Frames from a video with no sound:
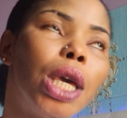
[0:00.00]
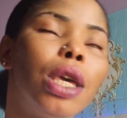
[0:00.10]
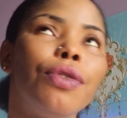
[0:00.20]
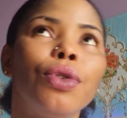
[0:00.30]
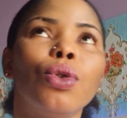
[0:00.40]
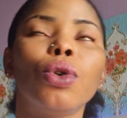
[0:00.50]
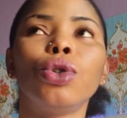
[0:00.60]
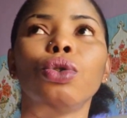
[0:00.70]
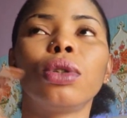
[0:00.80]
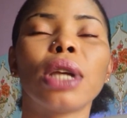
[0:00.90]
If you know
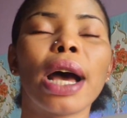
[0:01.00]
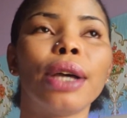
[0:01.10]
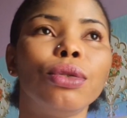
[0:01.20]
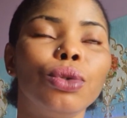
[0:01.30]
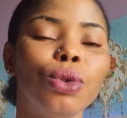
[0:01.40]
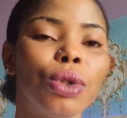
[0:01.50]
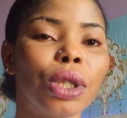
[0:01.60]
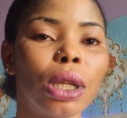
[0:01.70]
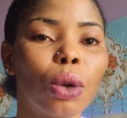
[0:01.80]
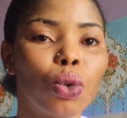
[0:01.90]
you are
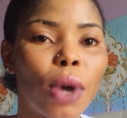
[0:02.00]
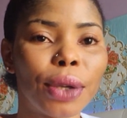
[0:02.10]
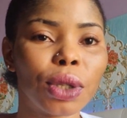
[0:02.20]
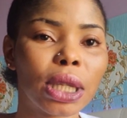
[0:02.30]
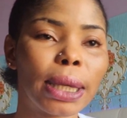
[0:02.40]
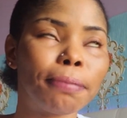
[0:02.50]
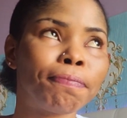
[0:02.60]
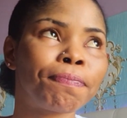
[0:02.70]
using